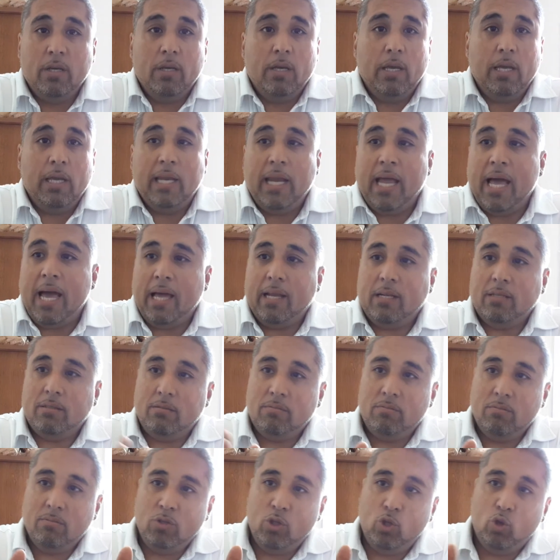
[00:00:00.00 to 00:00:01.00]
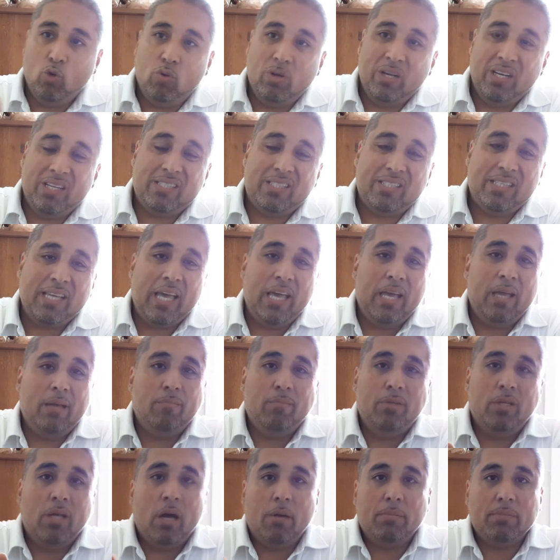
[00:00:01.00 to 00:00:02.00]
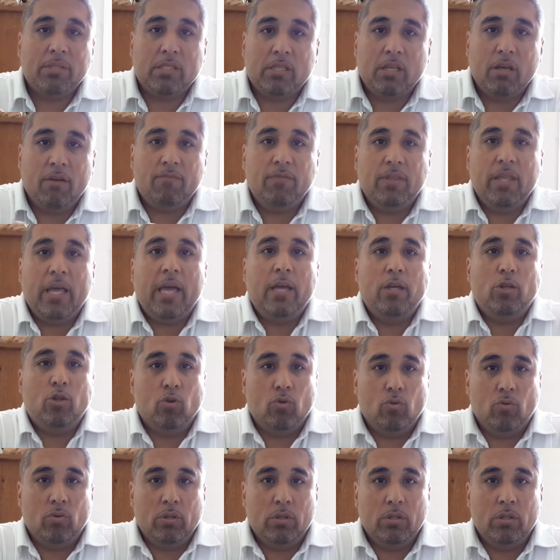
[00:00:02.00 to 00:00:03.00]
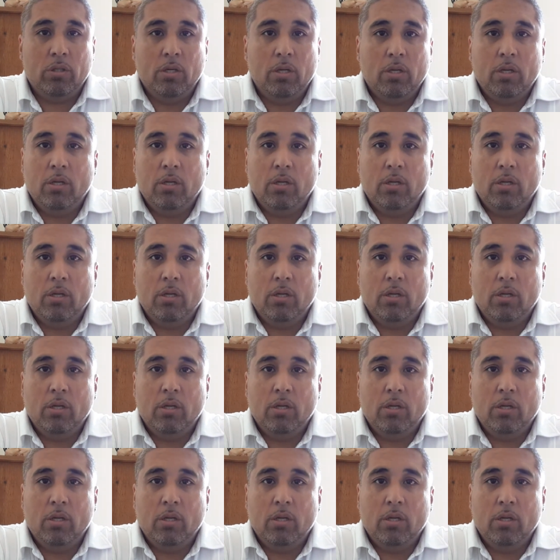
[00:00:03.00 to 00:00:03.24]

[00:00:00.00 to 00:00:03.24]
and not doing the same dumb stuff they doing.